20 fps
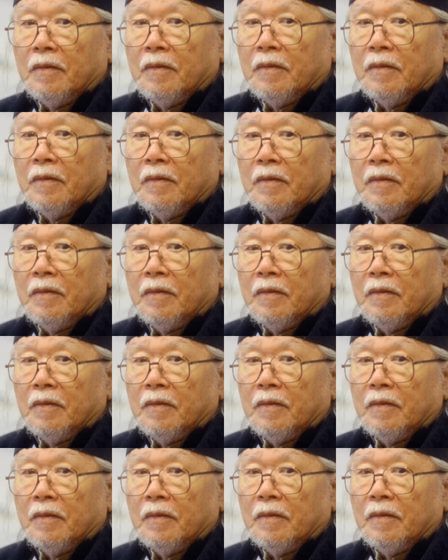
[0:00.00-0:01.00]

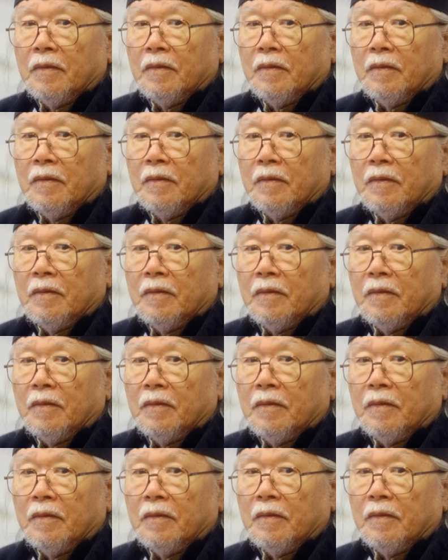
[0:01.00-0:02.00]

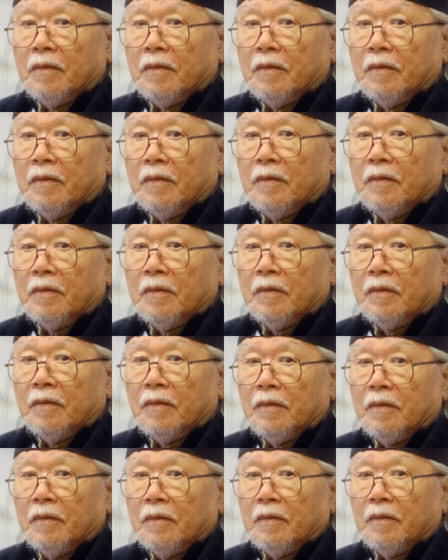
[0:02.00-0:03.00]

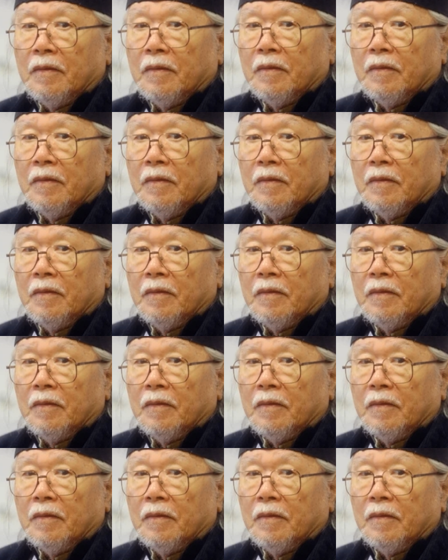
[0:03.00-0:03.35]
This person isn't speaking.